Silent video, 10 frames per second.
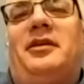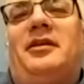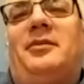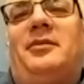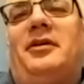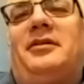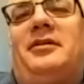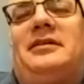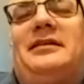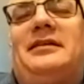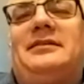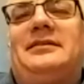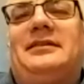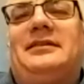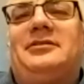I bought it, and
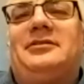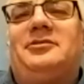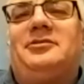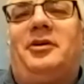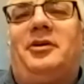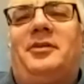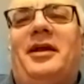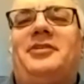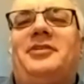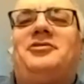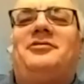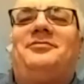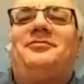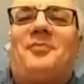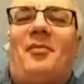bought a package.
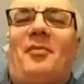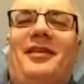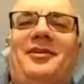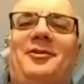So